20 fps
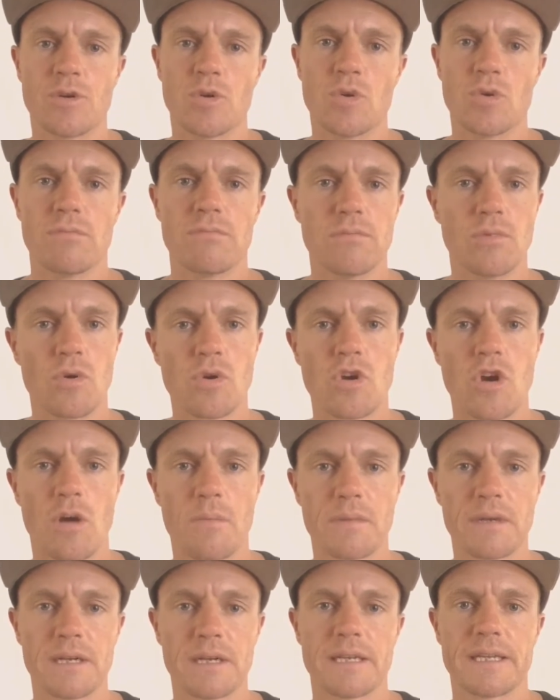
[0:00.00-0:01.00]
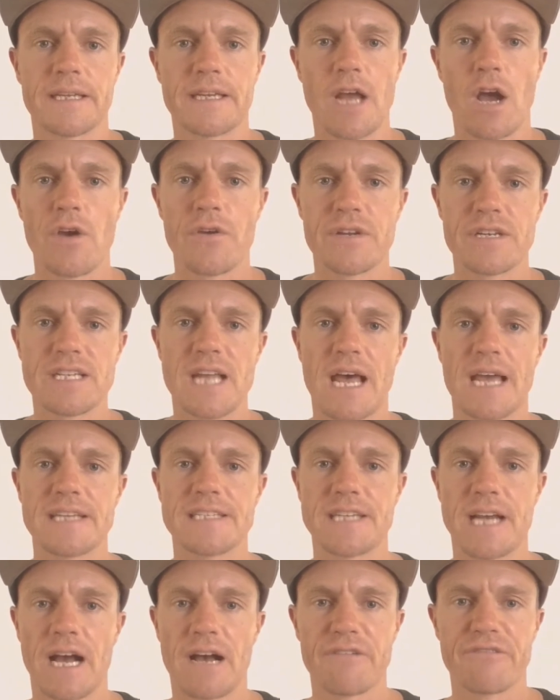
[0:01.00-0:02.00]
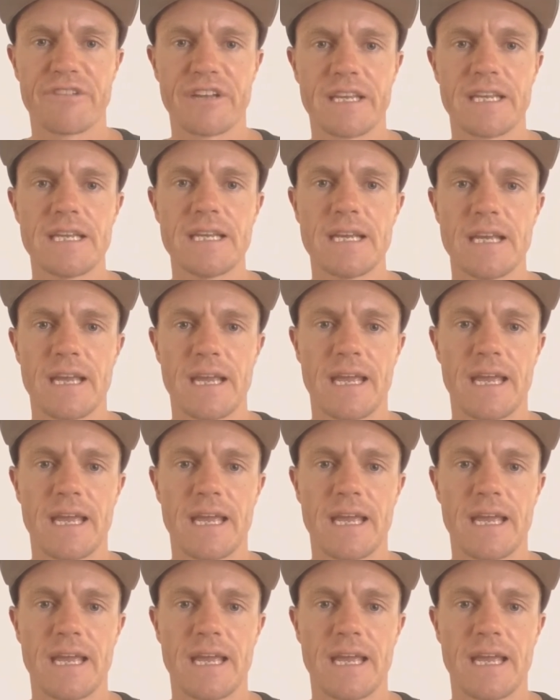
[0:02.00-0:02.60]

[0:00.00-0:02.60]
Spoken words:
or more commonly known as HRV,